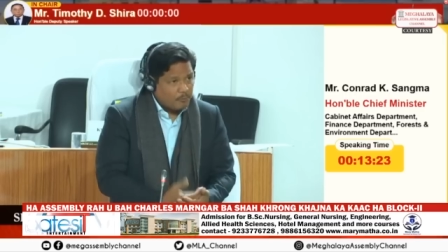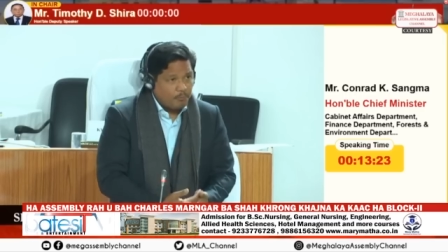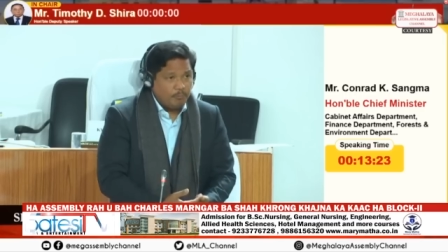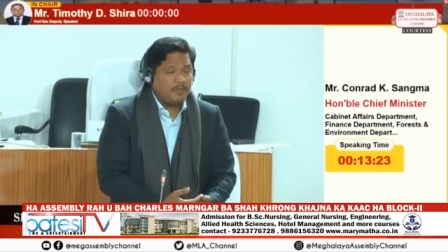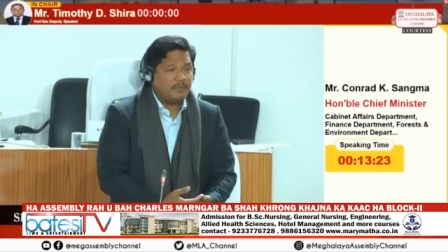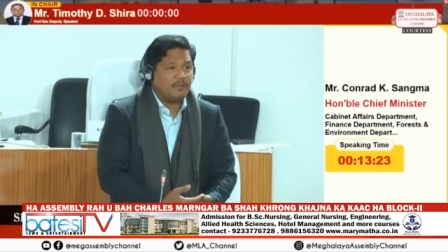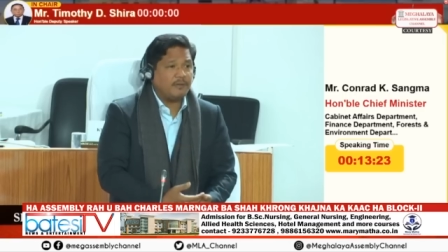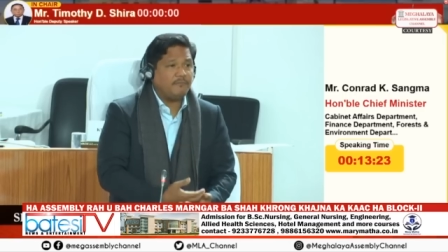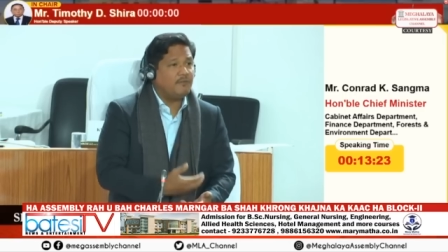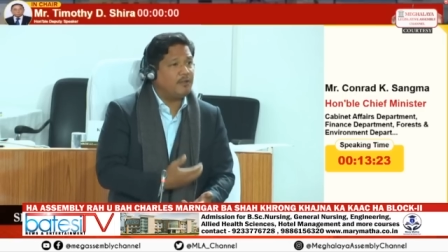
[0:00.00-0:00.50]

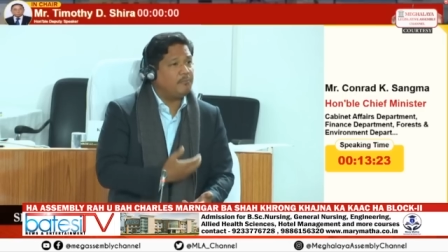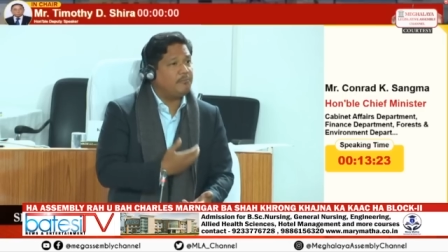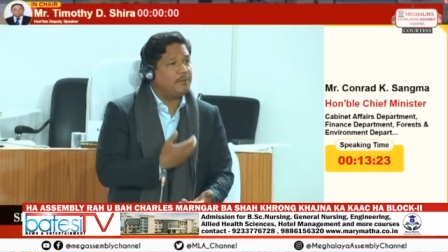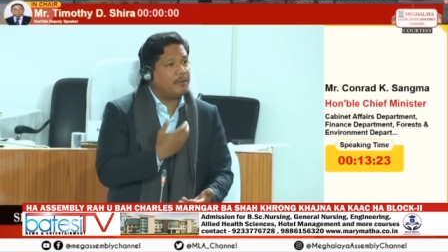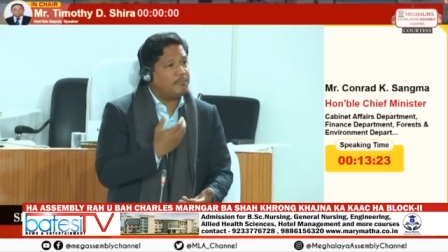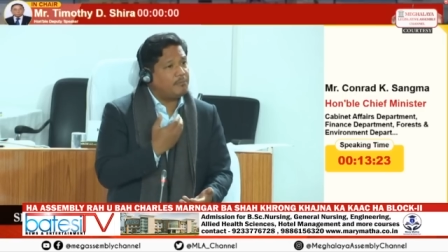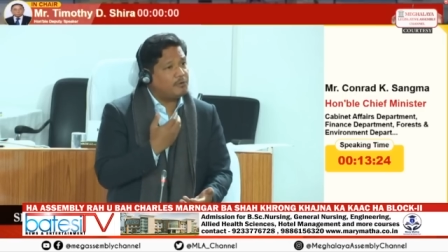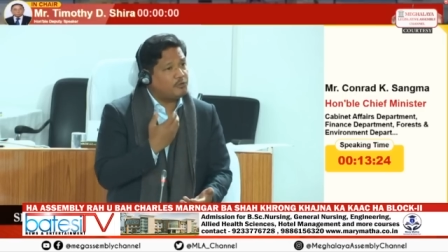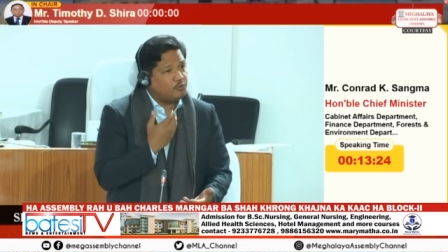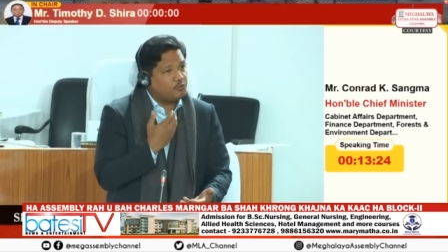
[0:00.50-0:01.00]
mean that we'll be
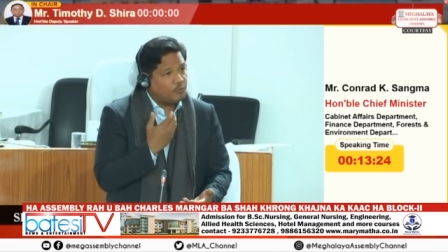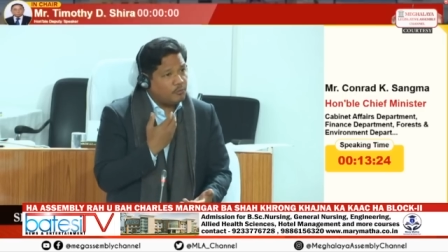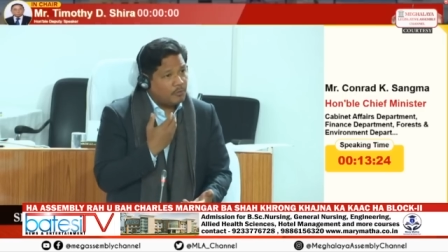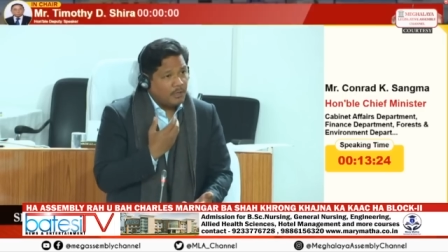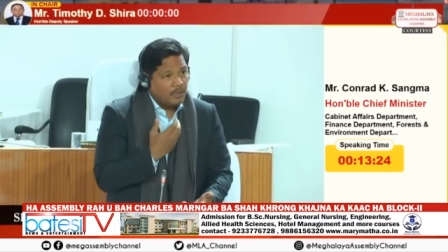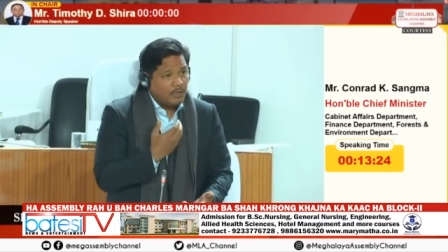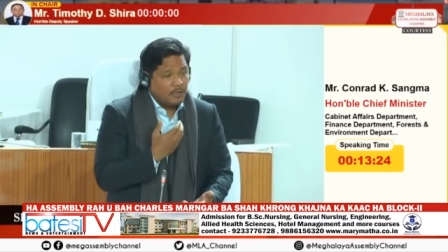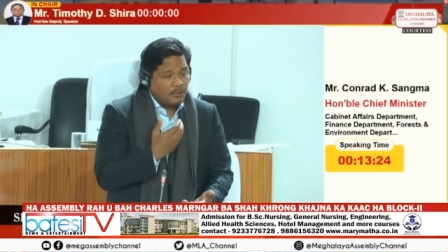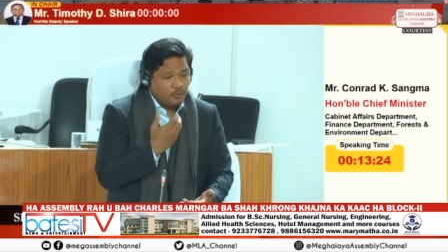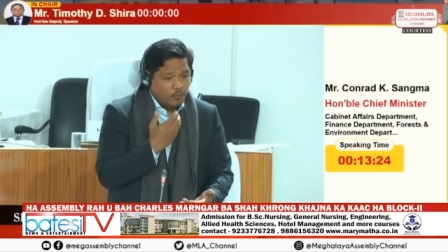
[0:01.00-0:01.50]
able to
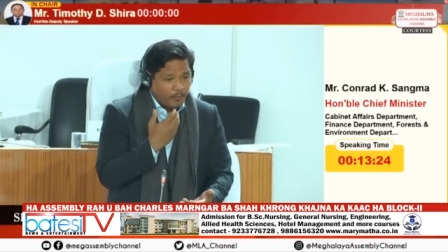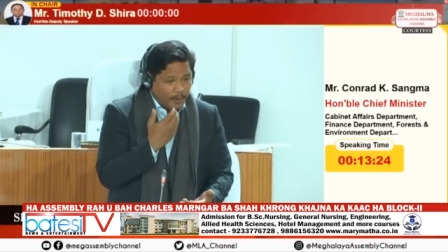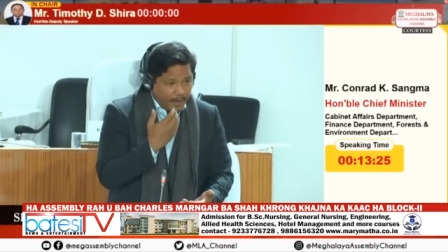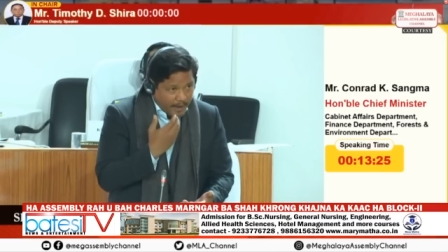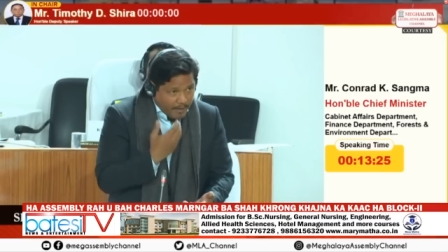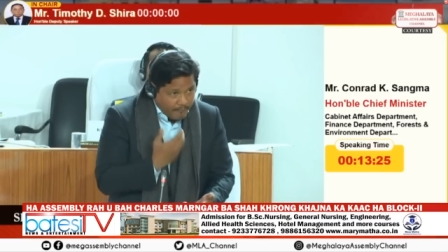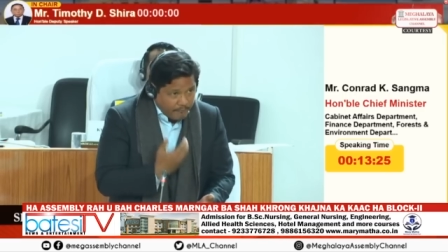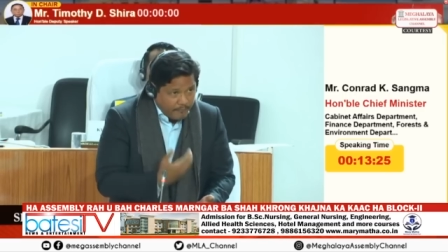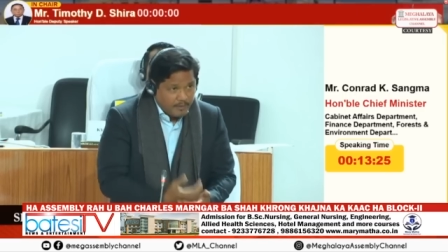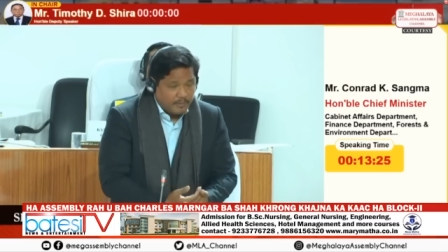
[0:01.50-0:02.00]
do
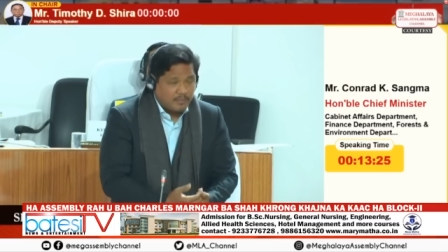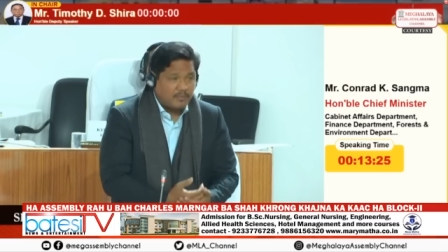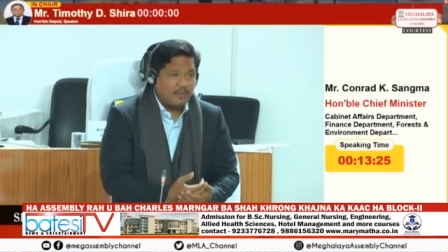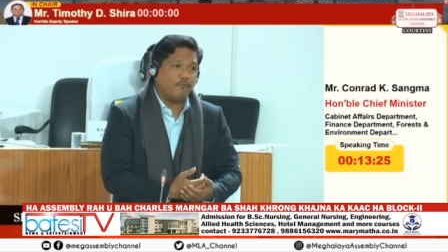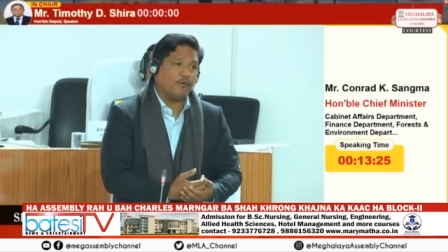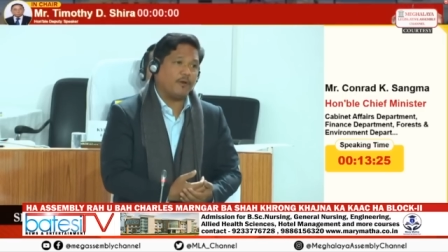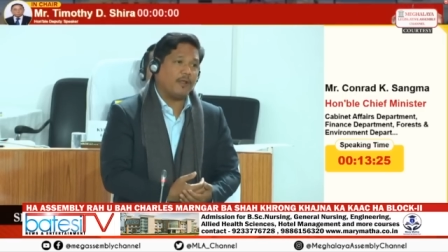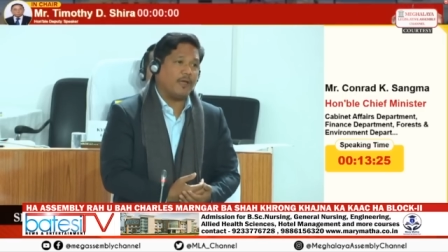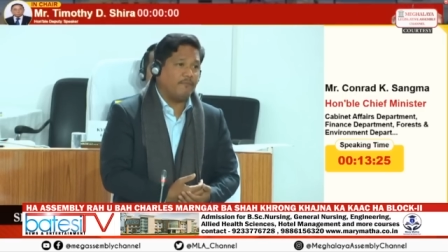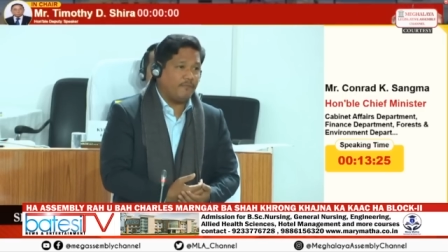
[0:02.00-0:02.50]
everything
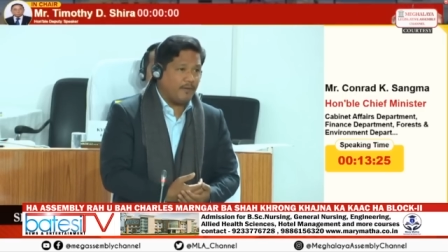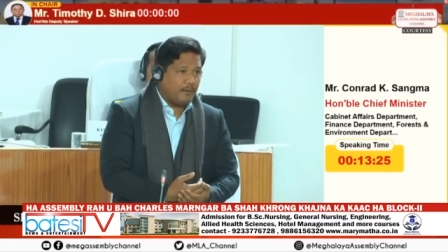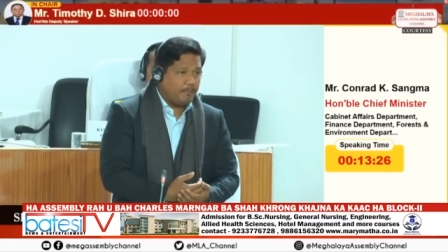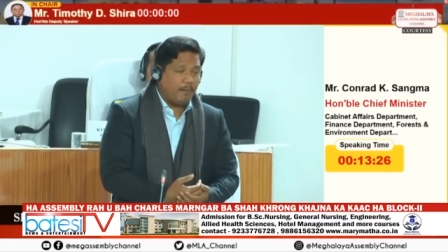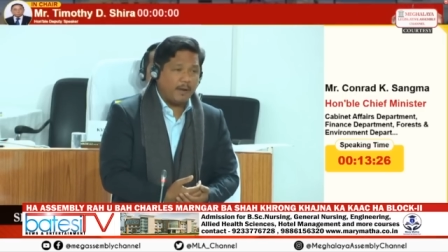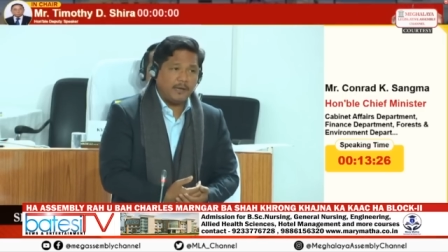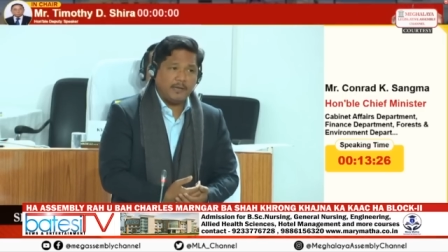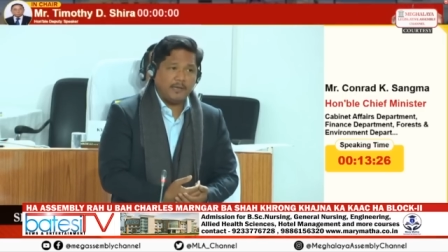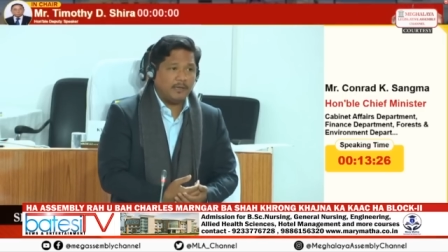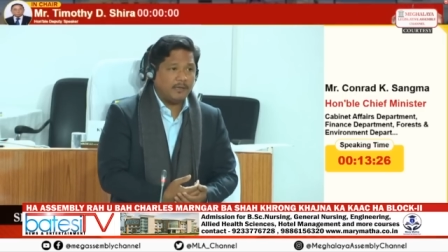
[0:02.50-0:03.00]
for
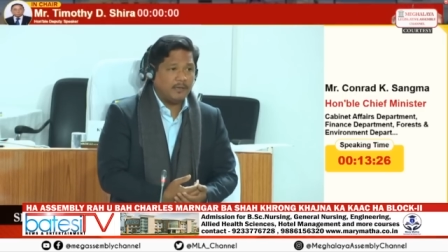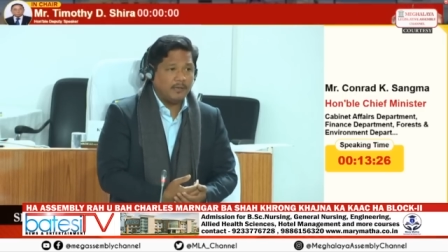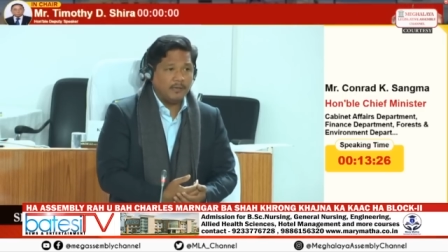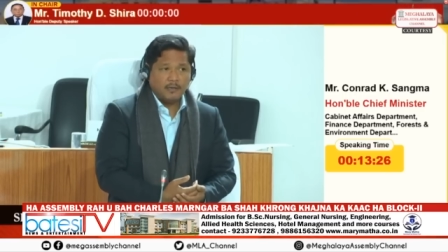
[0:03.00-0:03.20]
everybody.